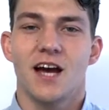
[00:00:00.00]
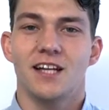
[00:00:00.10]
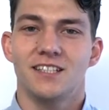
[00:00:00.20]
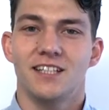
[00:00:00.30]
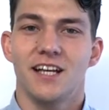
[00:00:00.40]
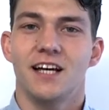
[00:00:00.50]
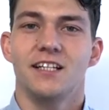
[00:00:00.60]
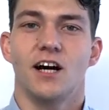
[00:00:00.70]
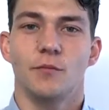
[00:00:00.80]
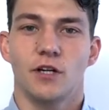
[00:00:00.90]
and
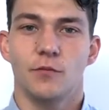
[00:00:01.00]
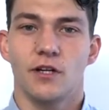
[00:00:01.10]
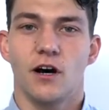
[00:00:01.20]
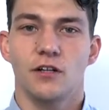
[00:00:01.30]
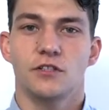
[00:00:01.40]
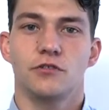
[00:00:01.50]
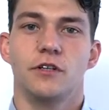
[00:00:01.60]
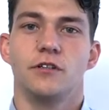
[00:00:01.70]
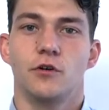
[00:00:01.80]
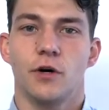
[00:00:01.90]
today I'm going to be
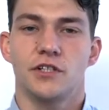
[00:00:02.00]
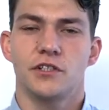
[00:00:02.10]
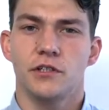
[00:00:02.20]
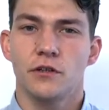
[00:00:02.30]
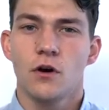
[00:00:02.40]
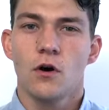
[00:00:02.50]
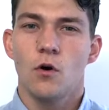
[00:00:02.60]
answering the question,